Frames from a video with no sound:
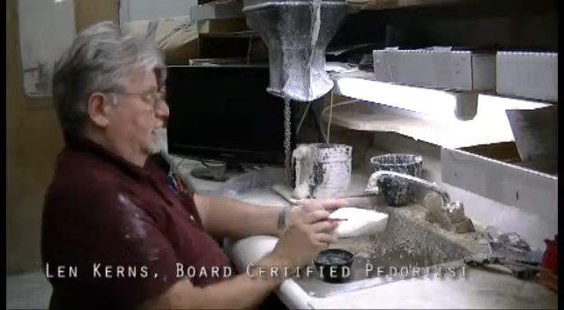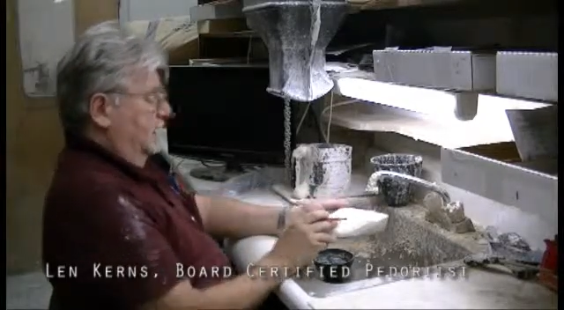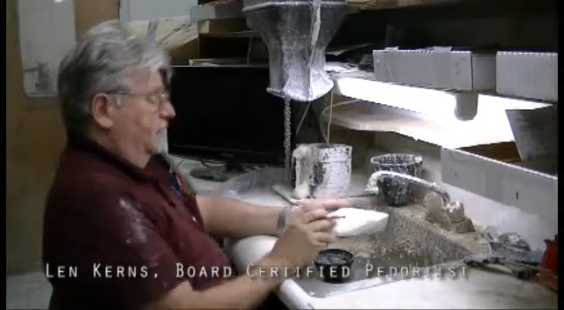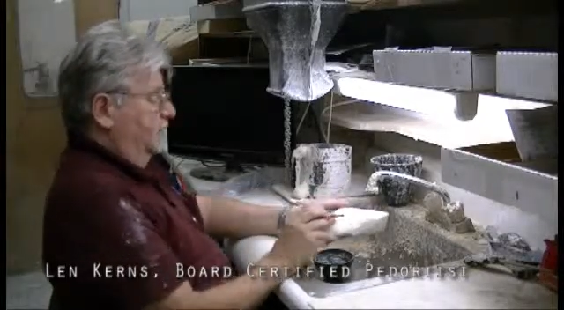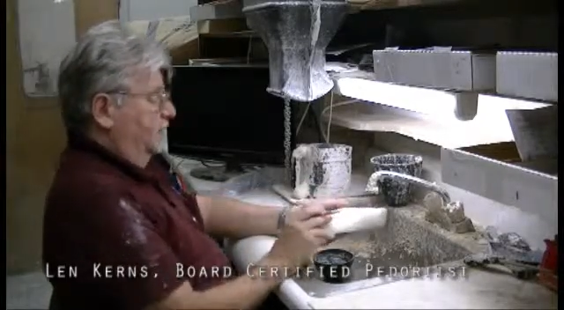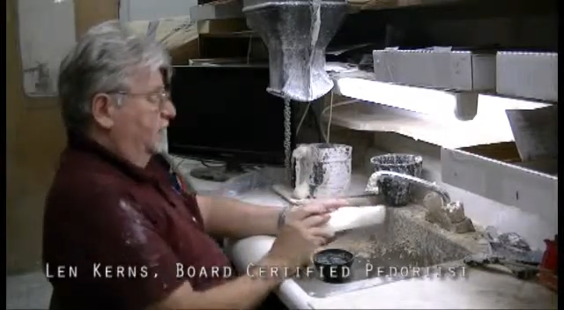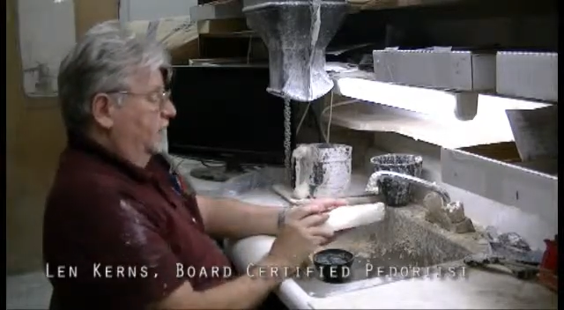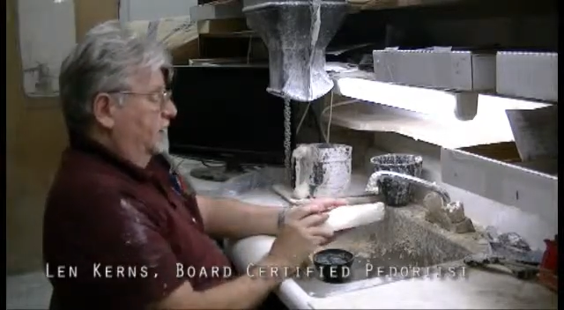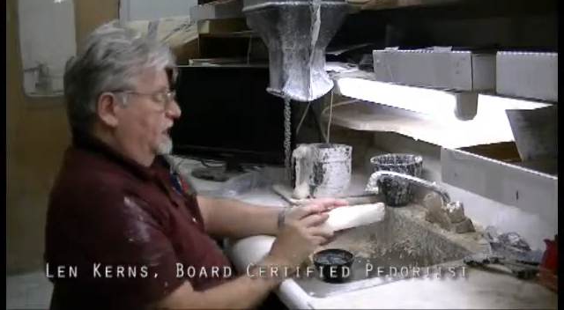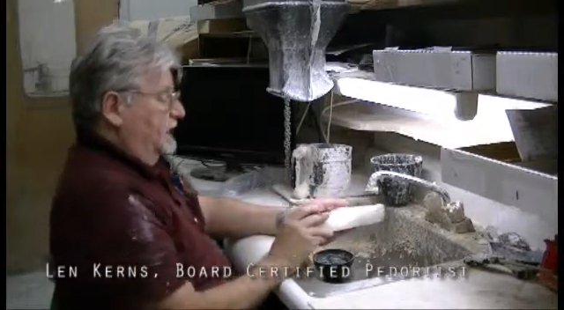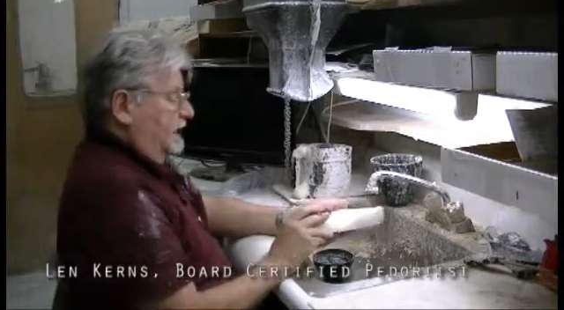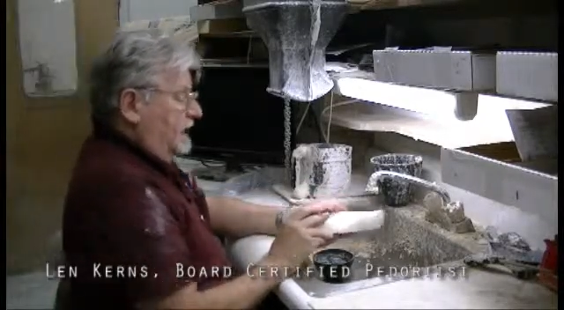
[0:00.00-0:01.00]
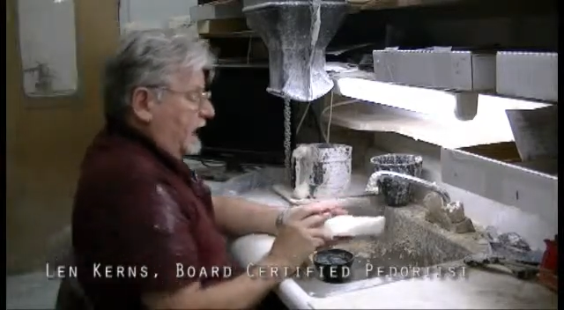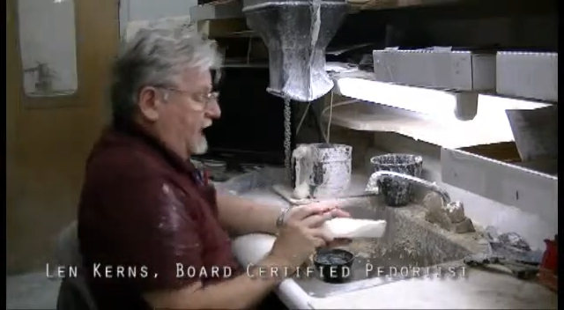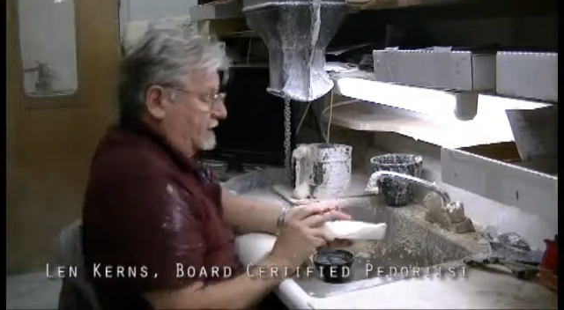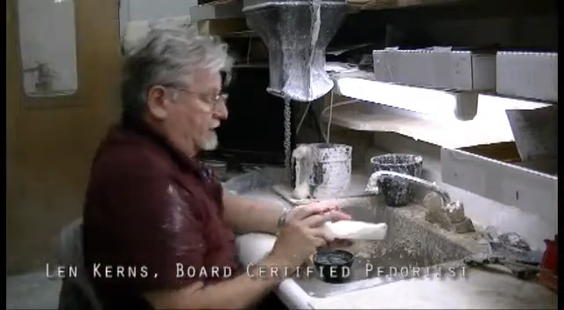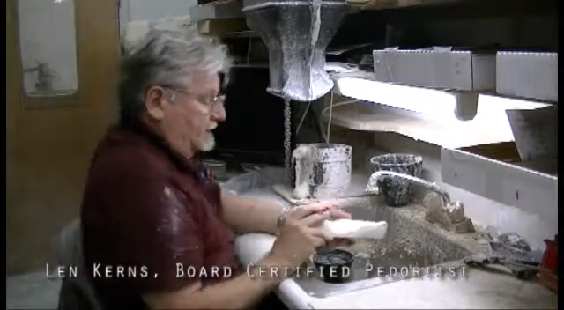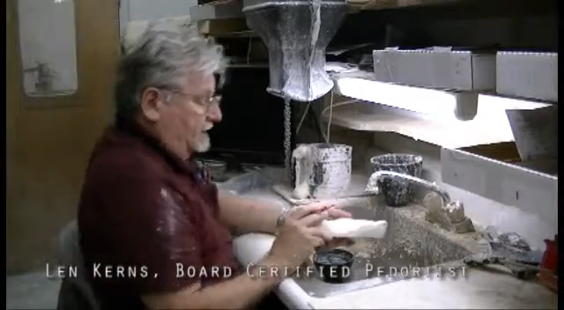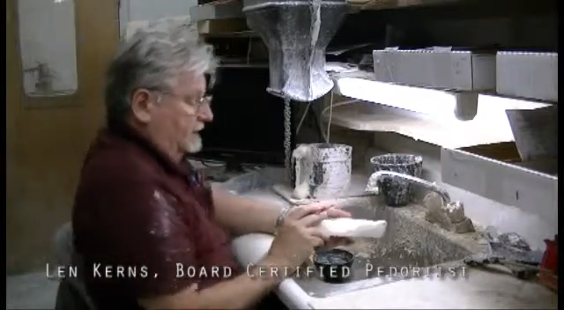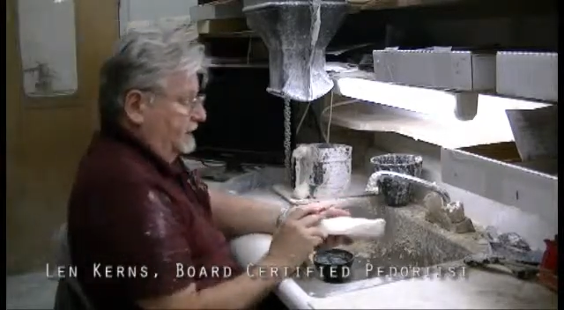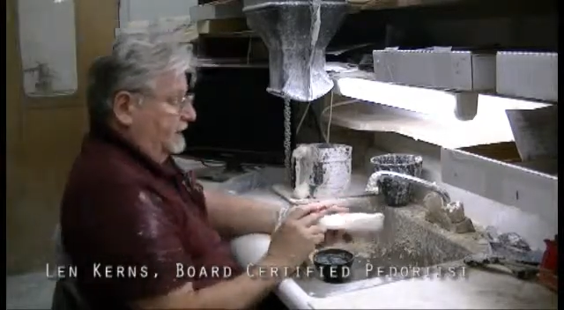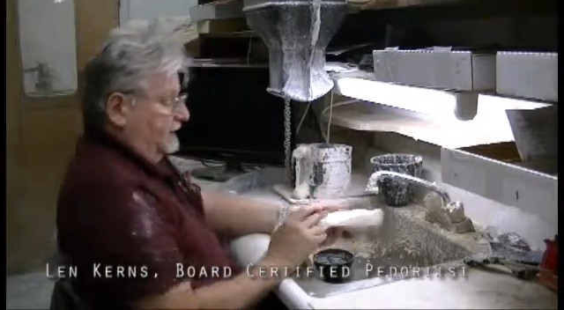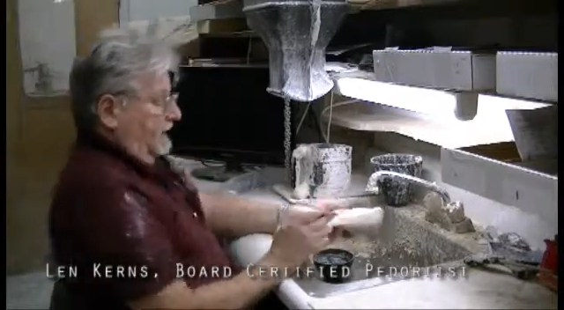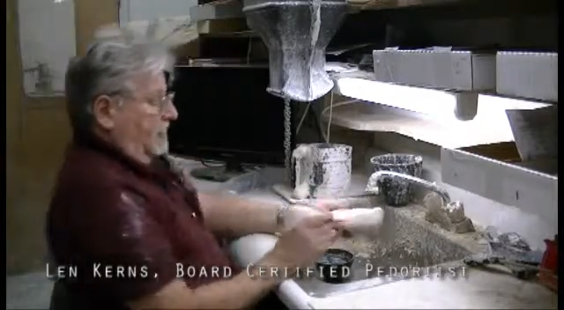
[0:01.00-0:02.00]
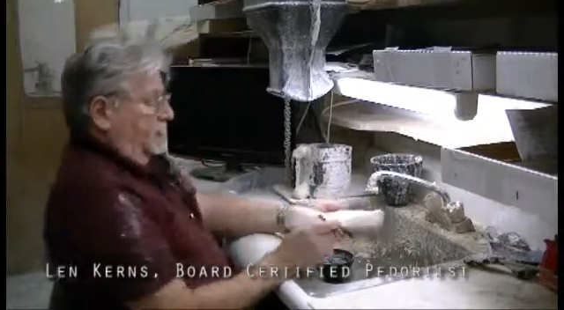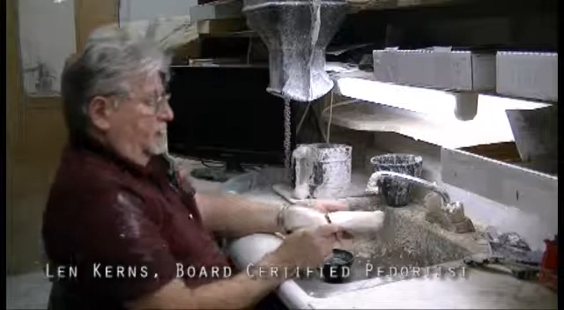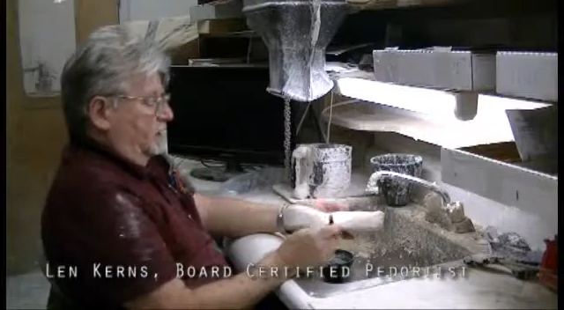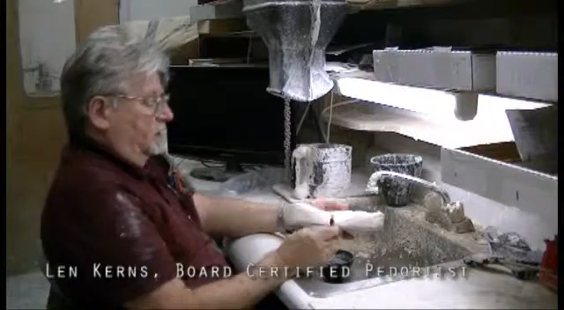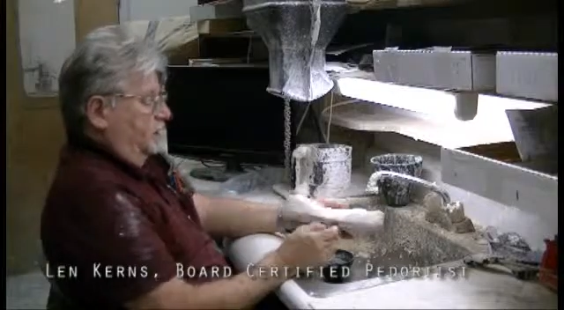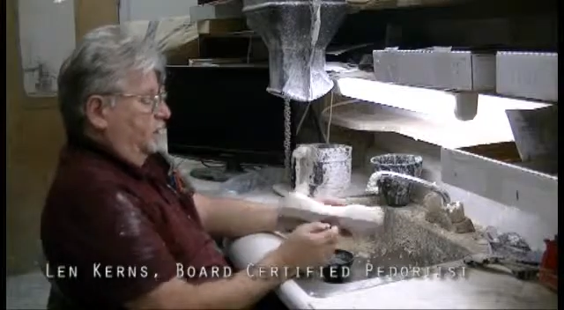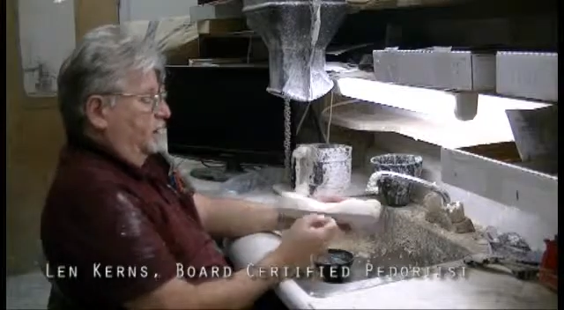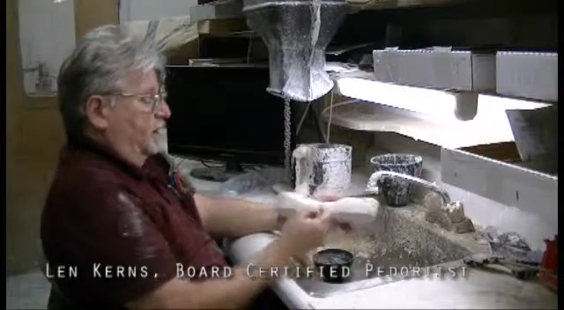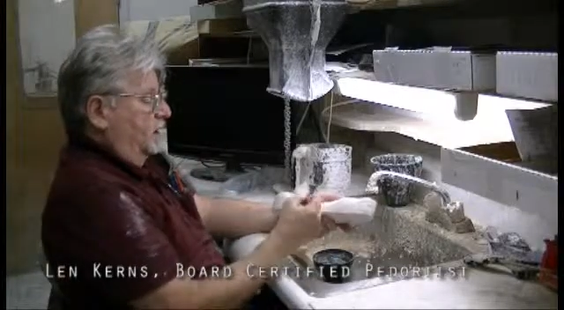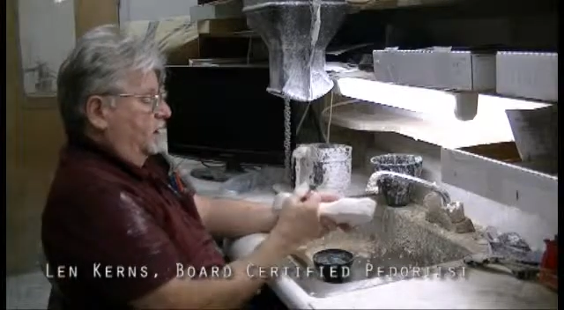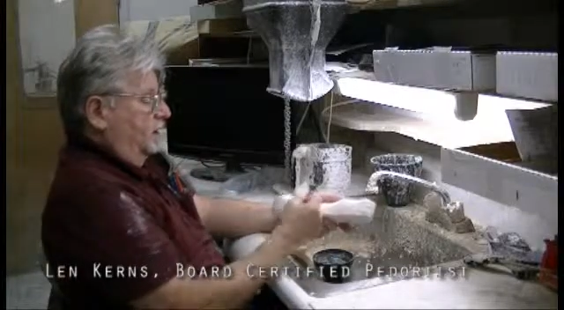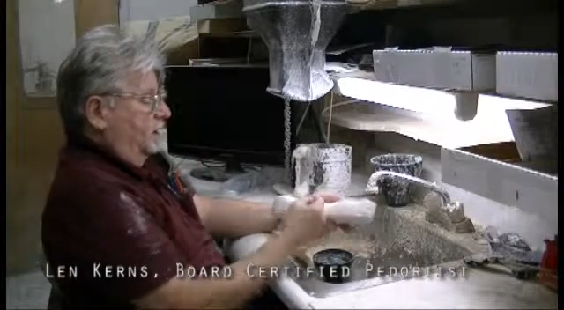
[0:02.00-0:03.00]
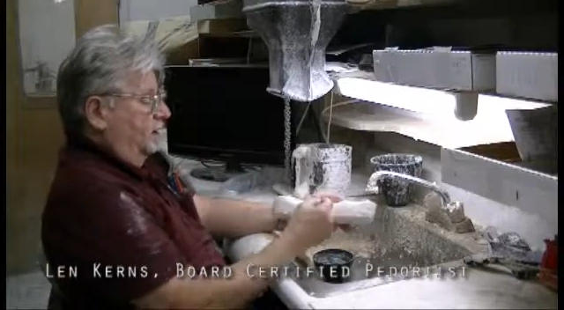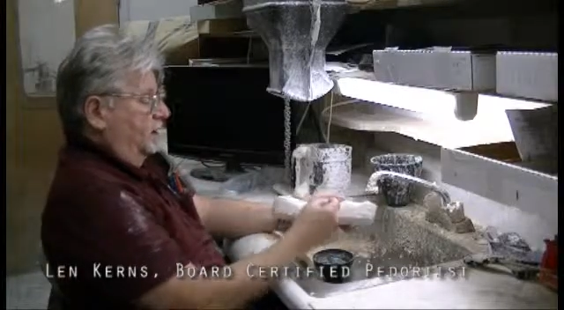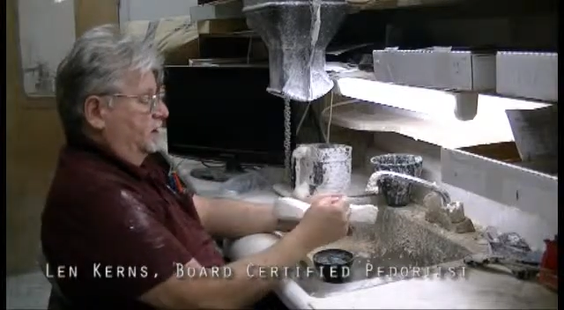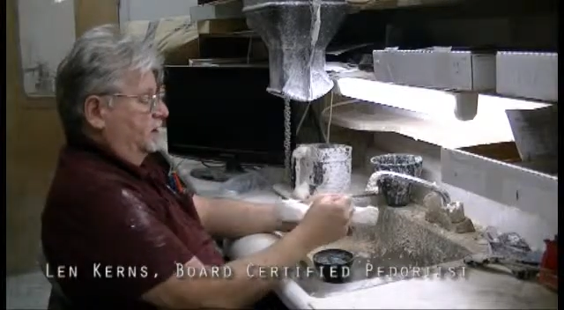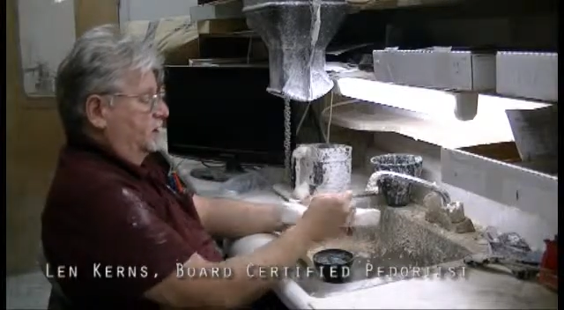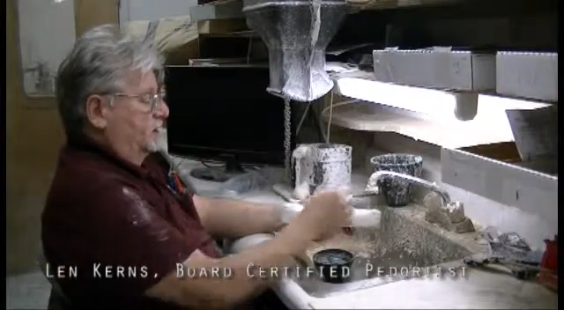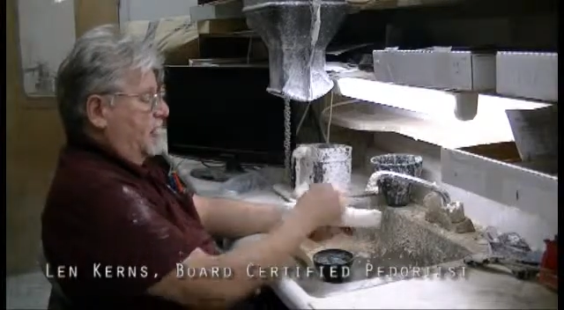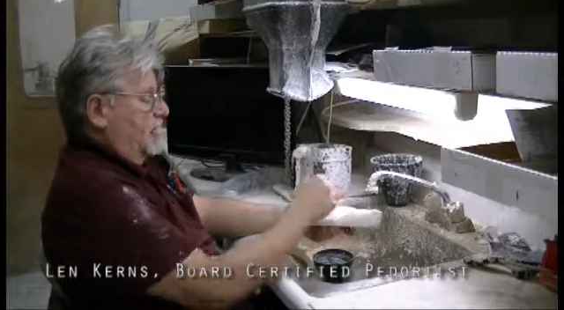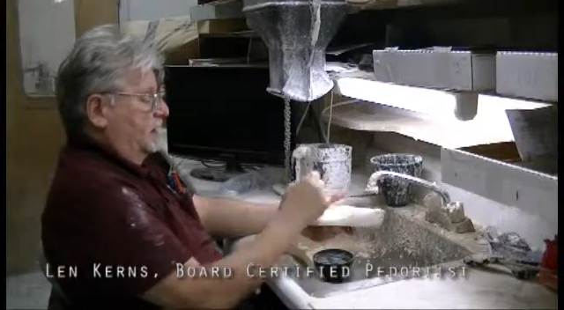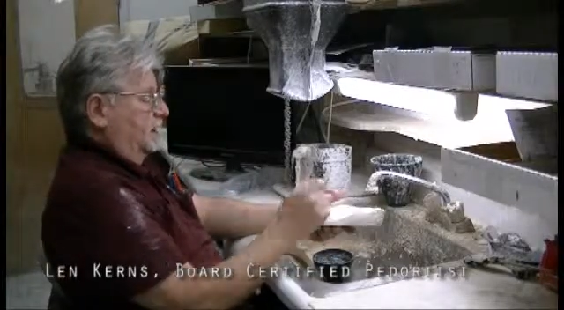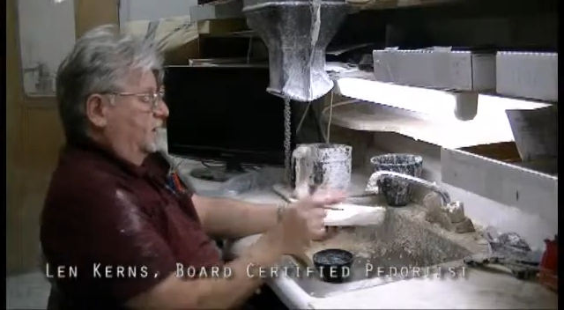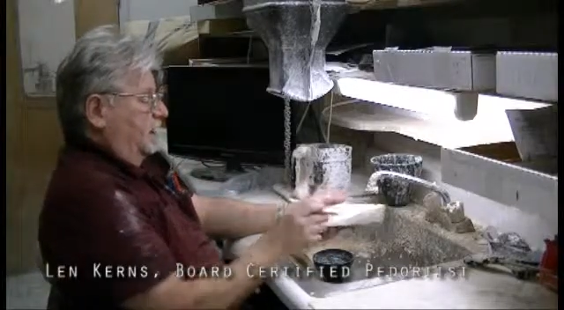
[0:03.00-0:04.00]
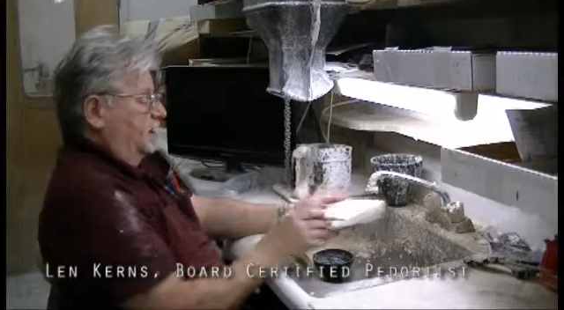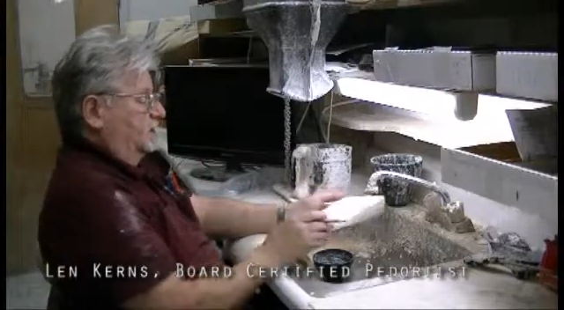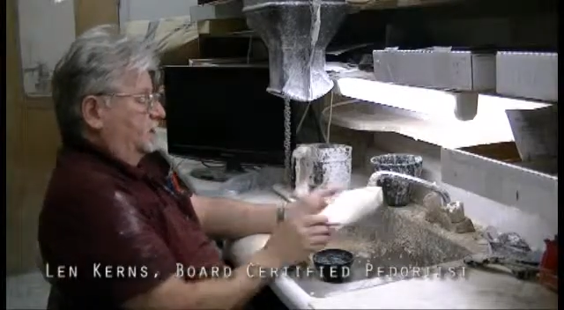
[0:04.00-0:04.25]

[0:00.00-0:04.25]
to fill in the cast and use a 3/4 inch solid piece,